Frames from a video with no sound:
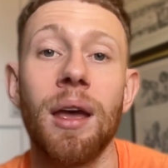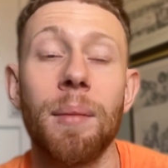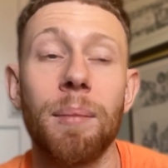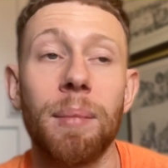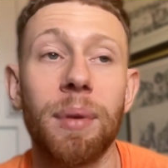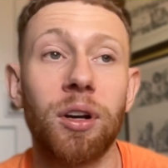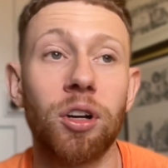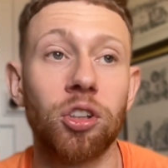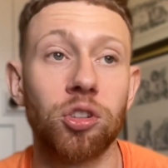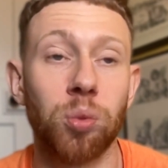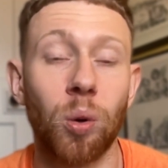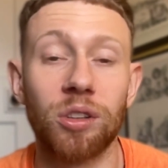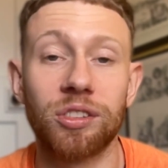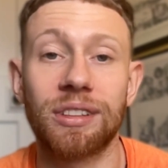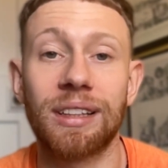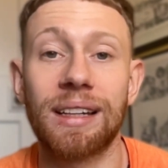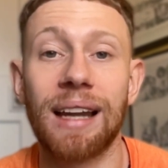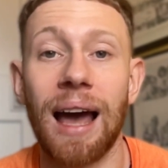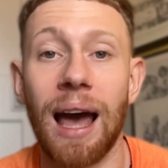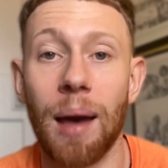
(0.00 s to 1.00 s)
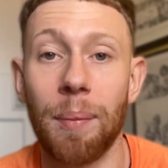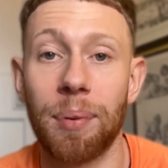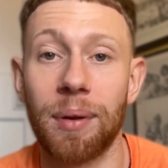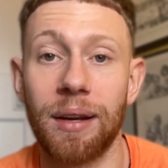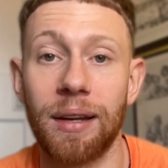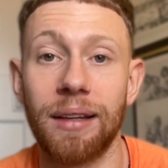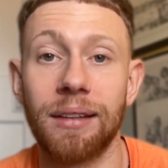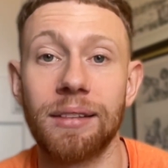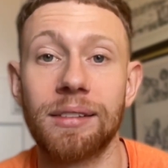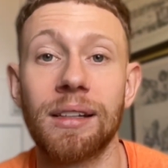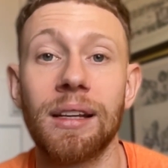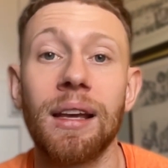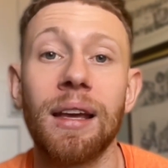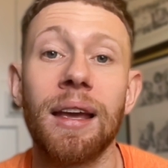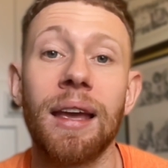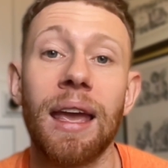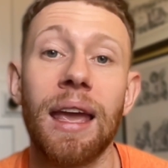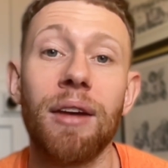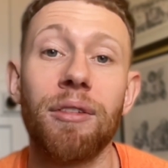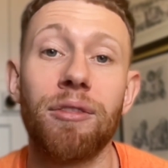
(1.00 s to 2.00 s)
Because what's going to happen is,
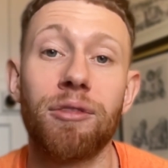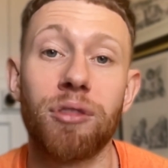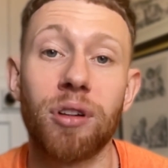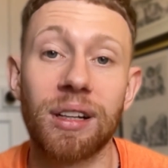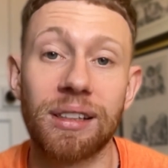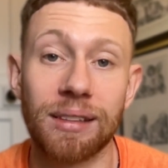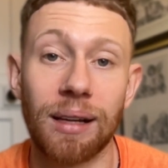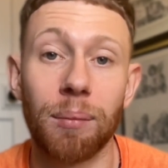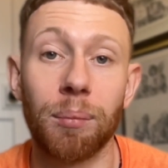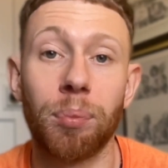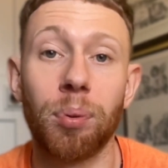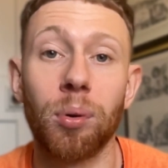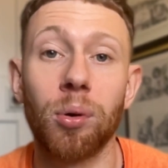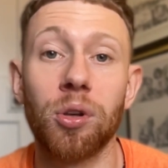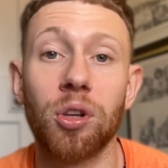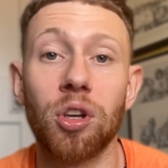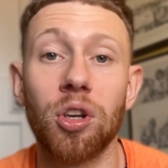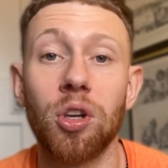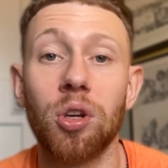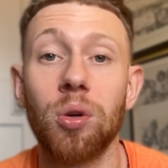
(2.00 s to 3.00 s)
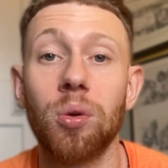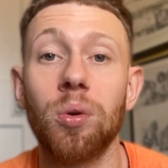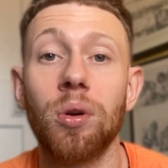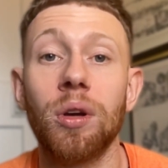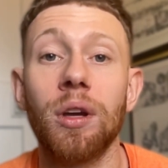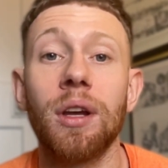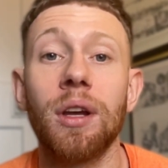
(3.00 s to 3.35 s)
if for example you